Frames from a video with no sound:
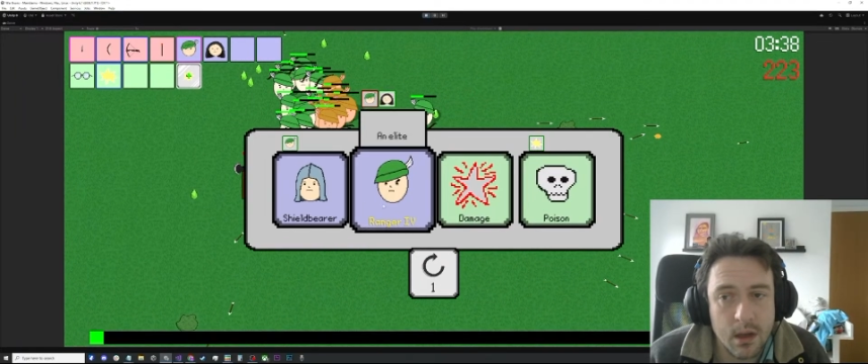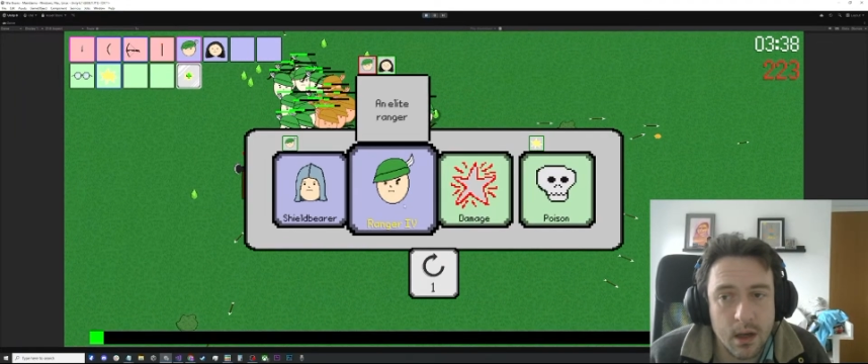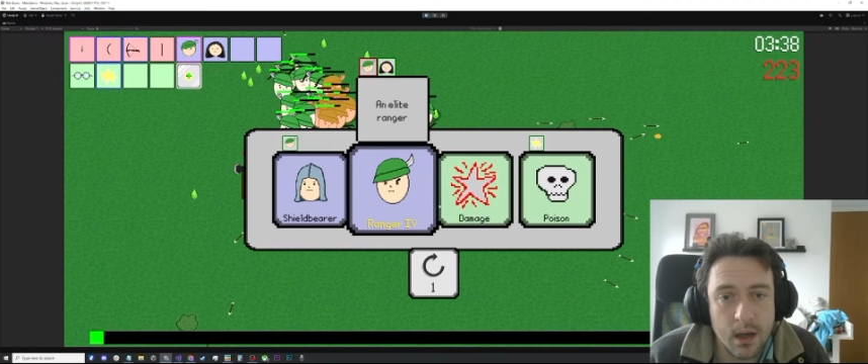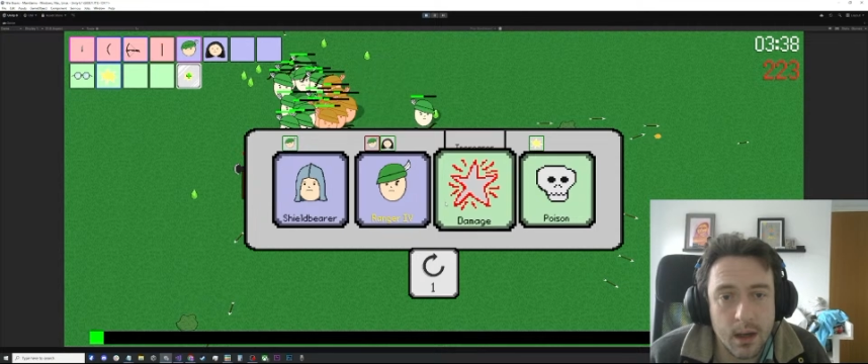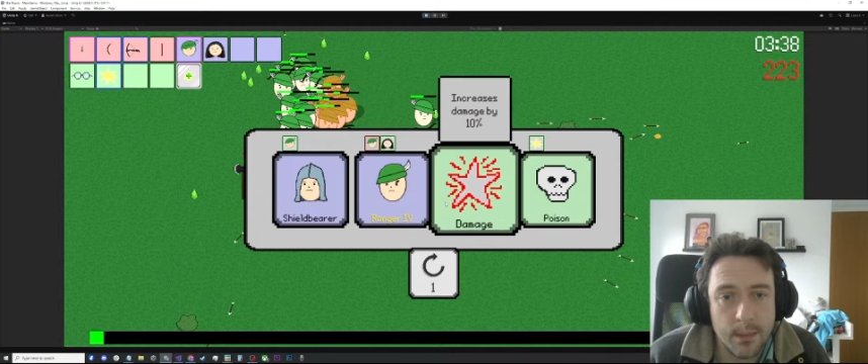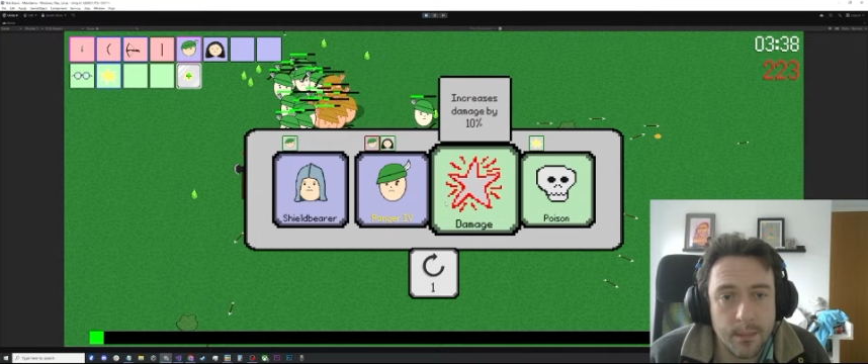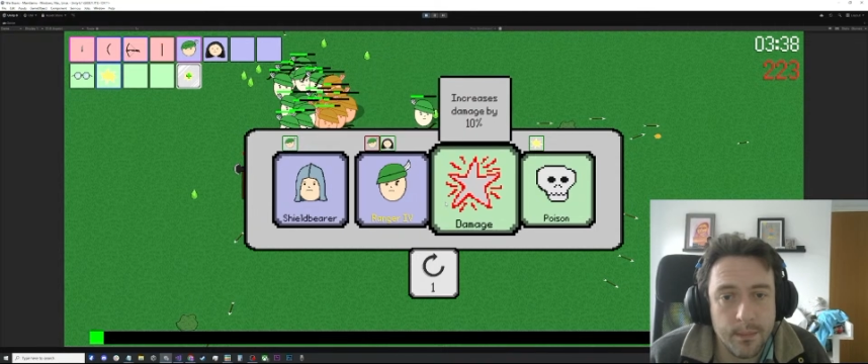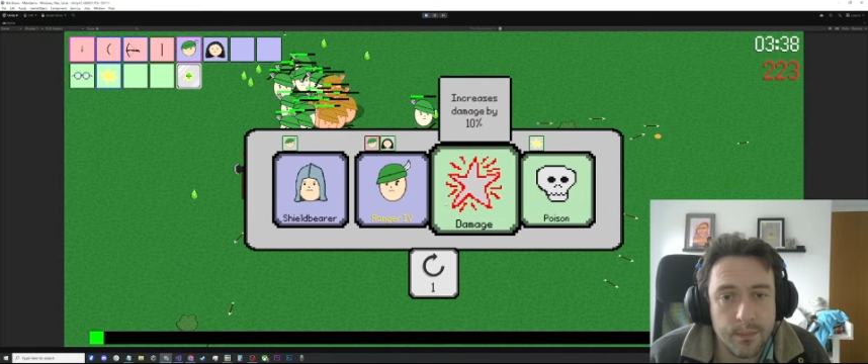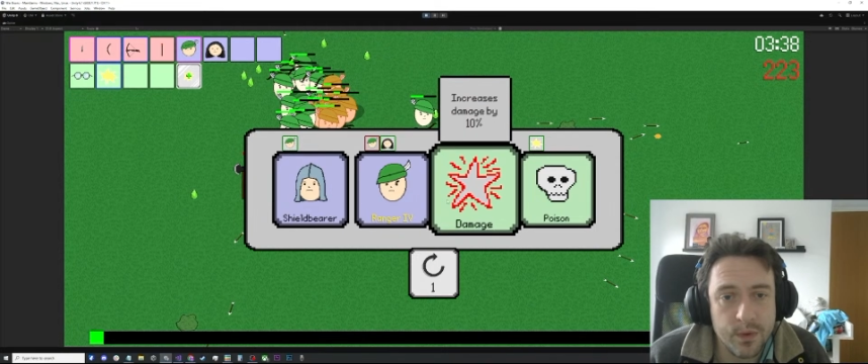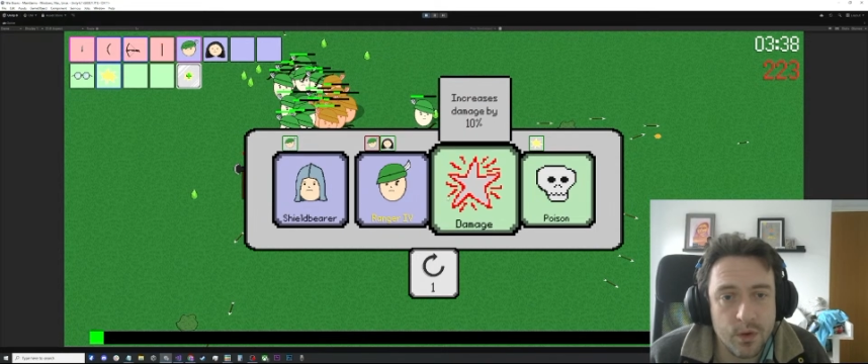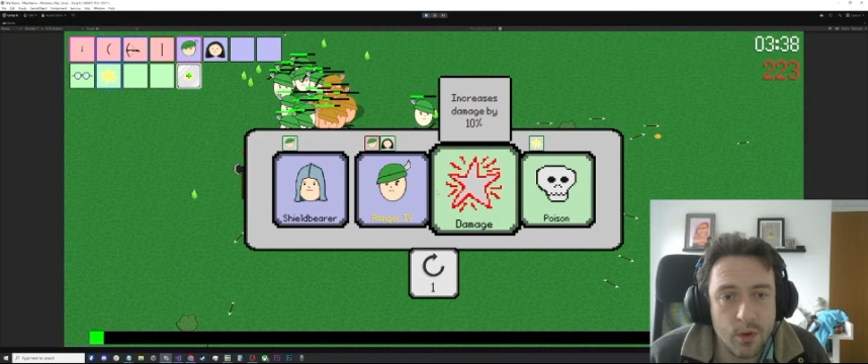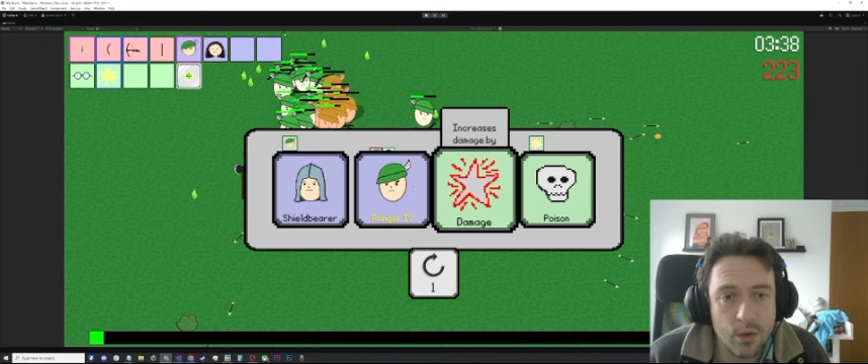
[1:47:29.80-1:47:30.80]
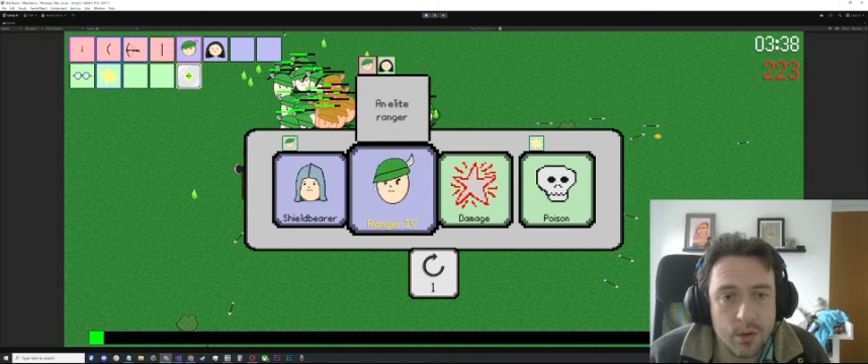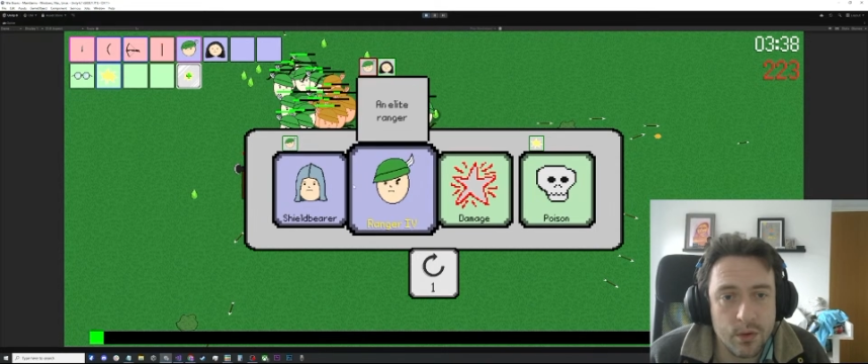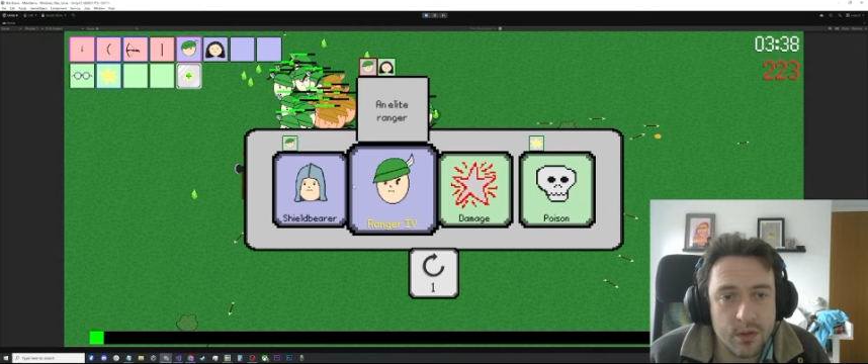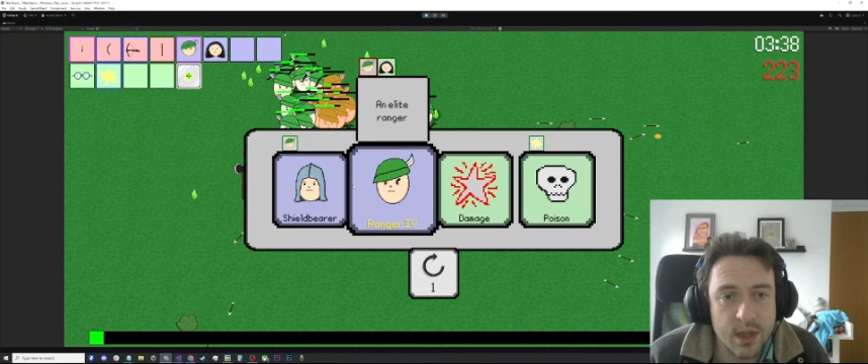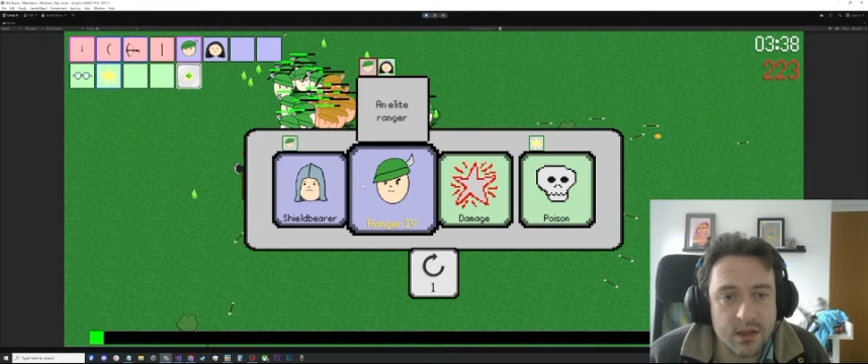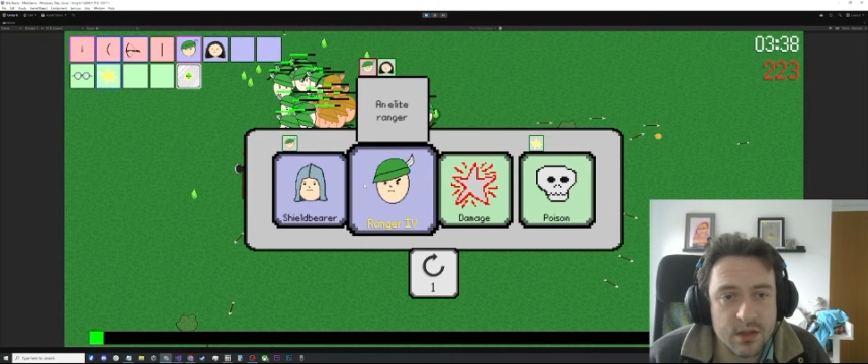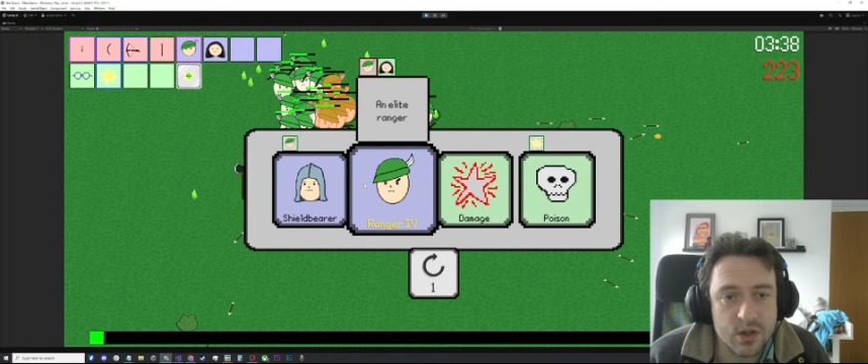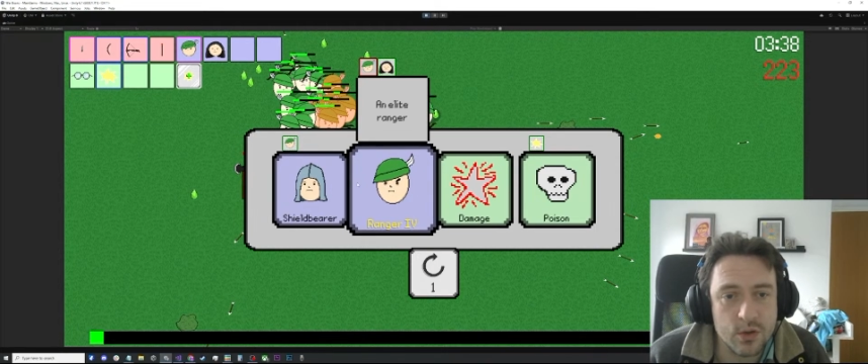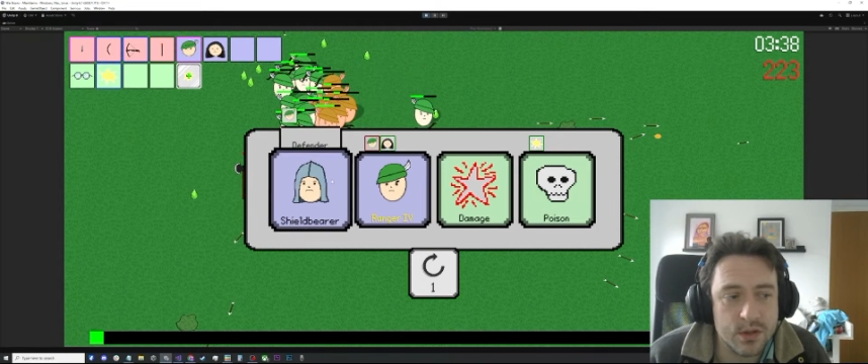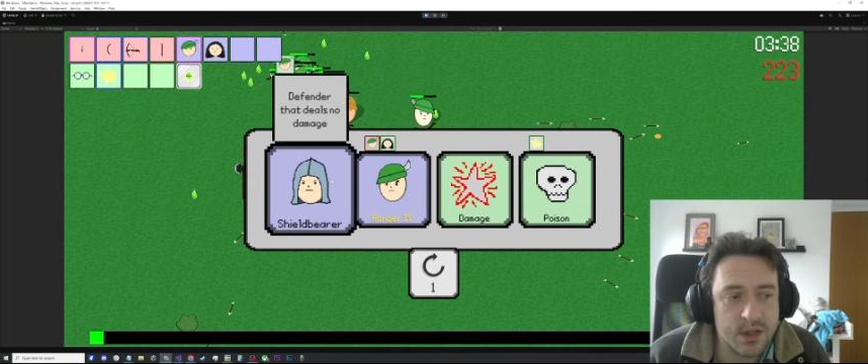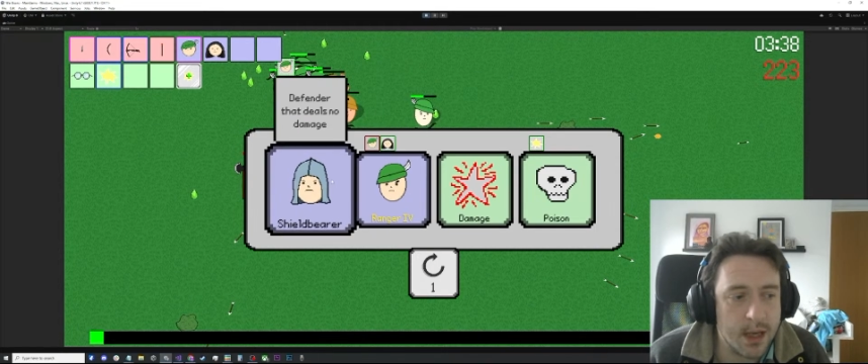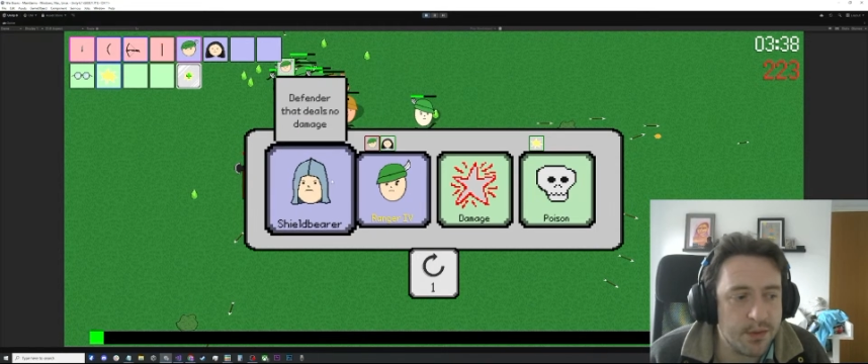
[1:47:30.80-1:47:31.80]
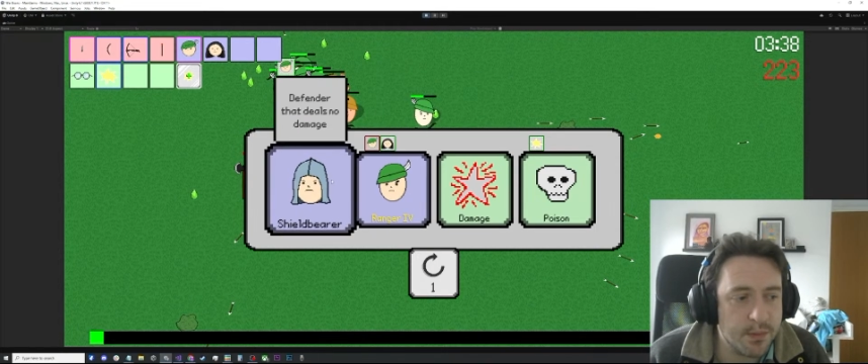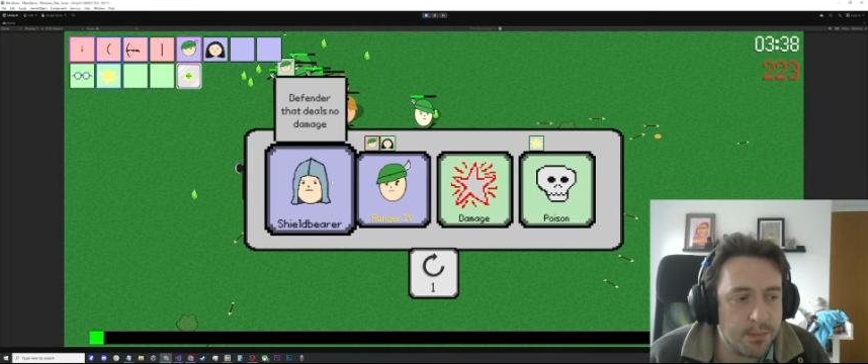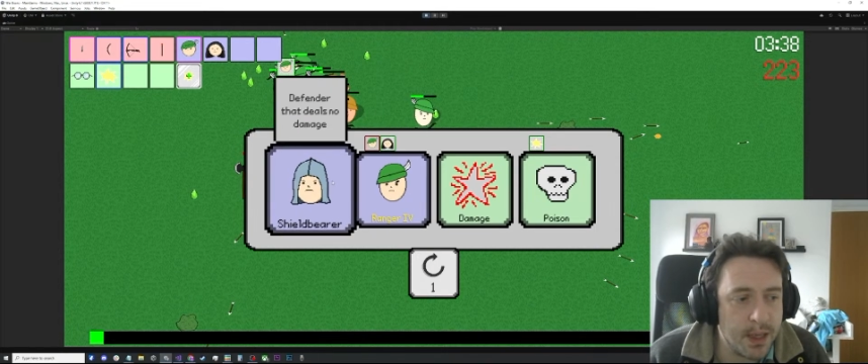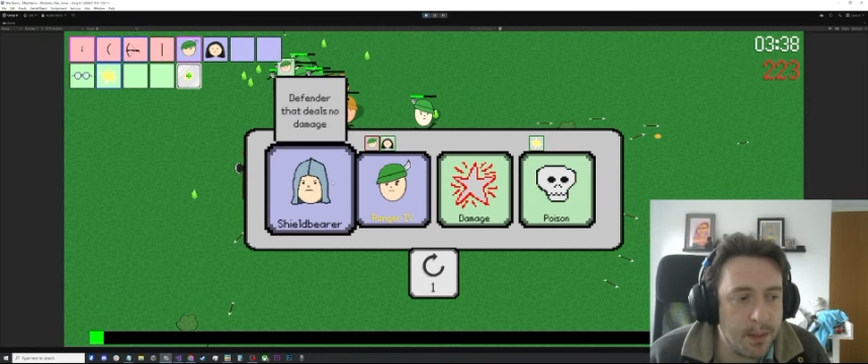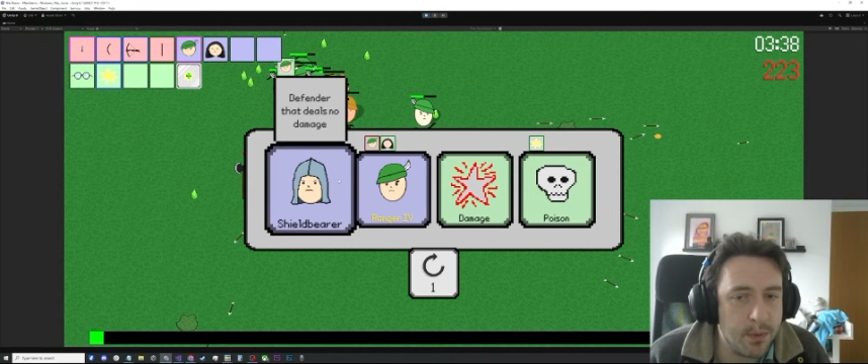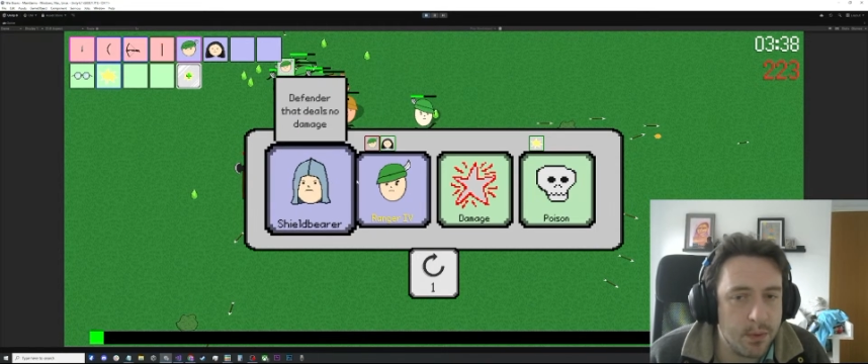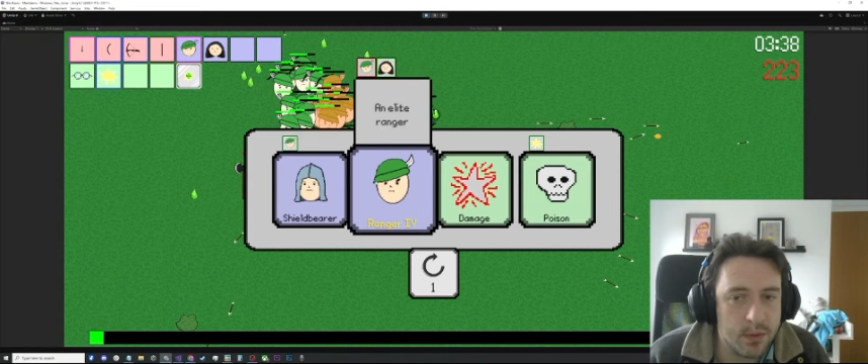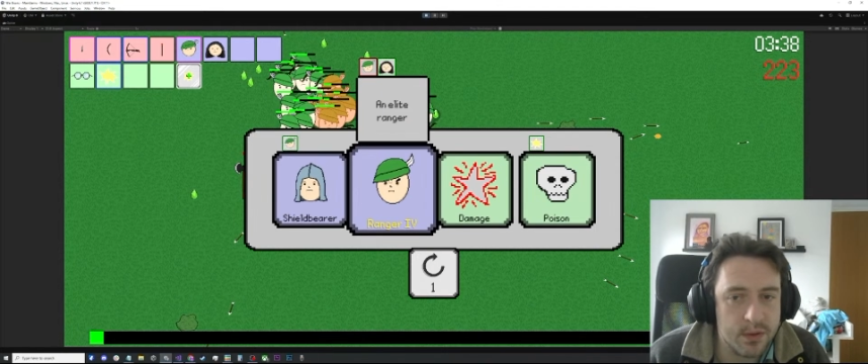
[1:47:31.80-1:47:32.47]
There's two types of people.